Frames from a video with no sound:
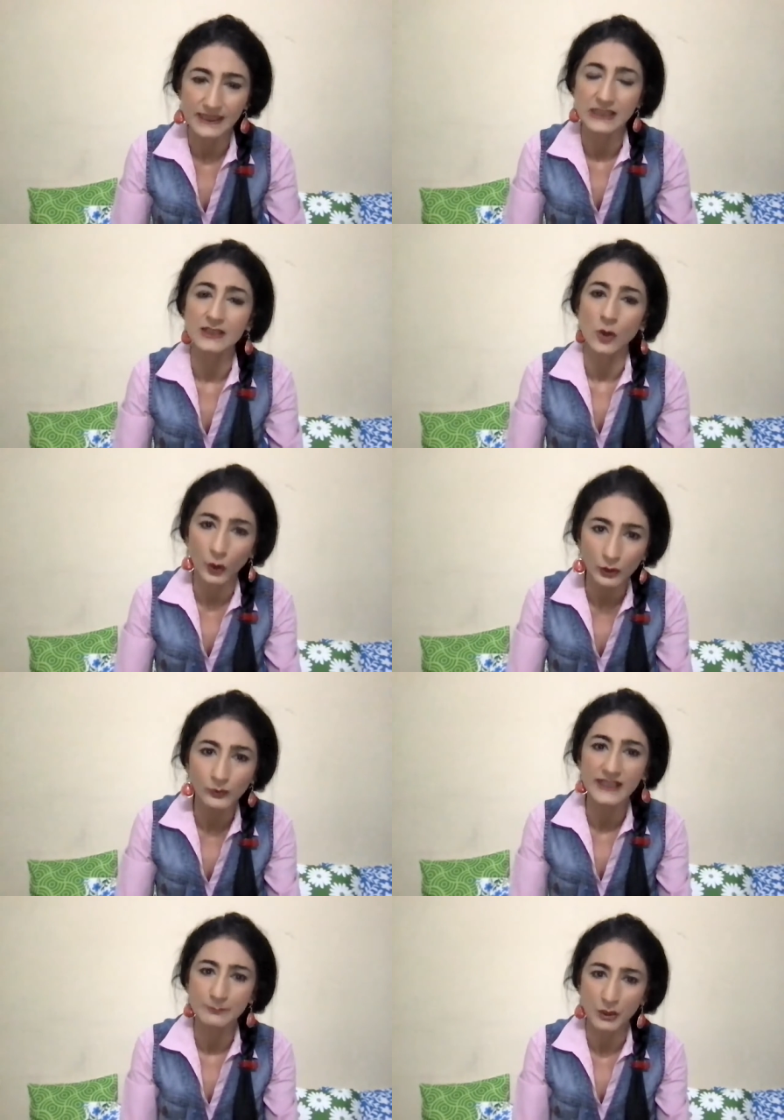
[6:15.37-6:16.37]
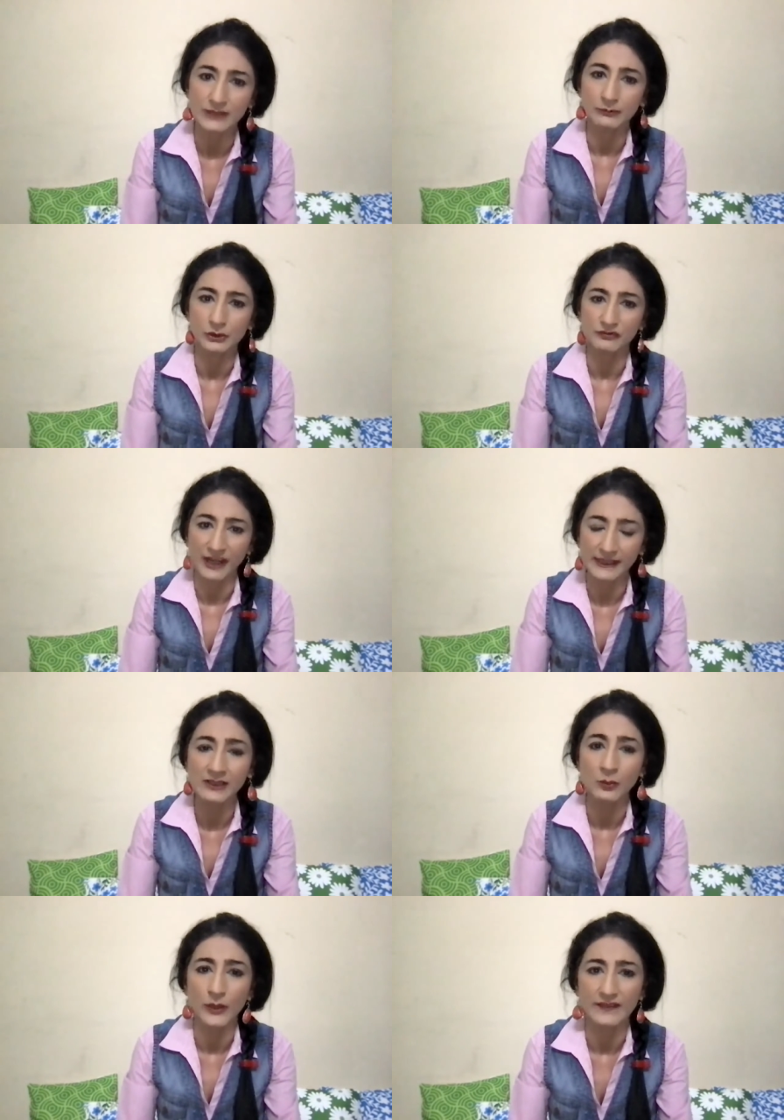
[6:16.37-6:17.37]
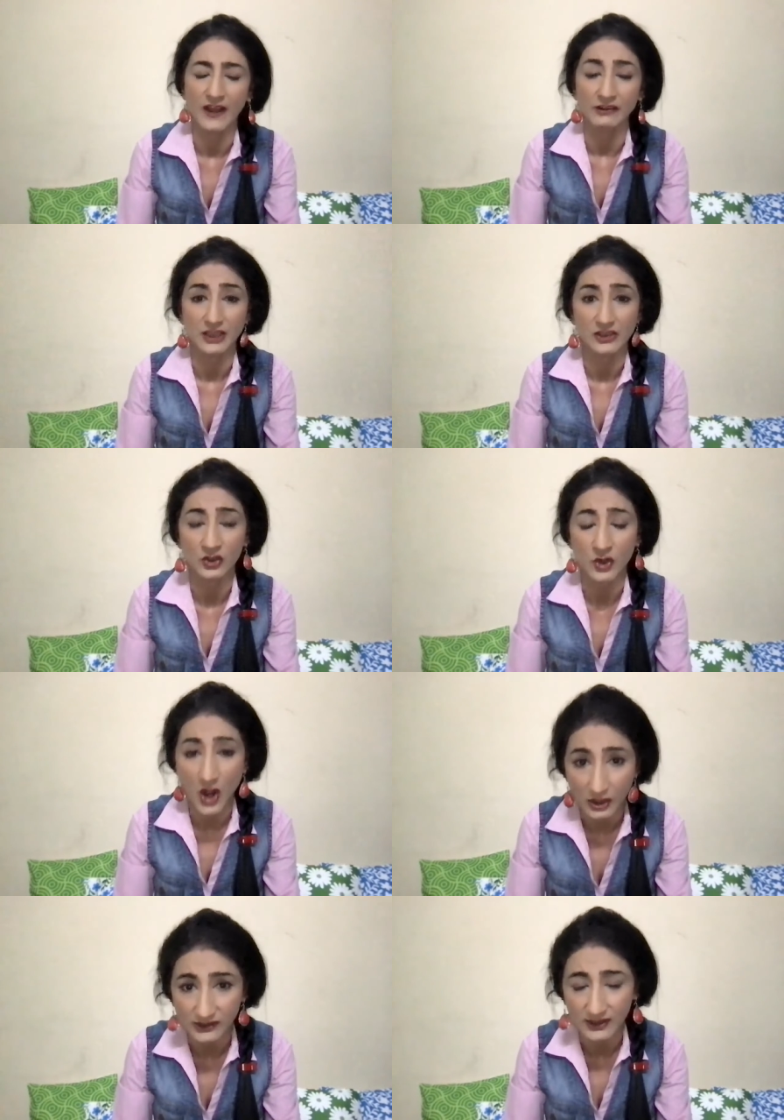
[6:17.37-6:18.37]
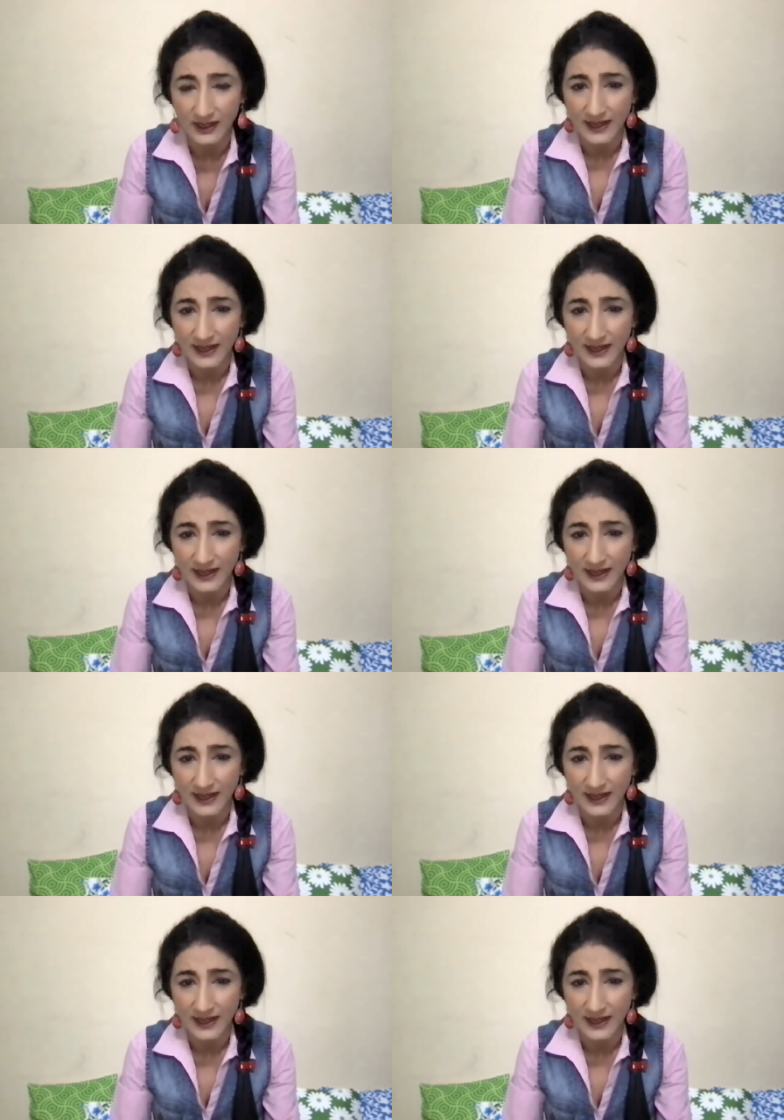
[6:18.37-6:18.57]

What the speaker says: It is always possible to find a way that does not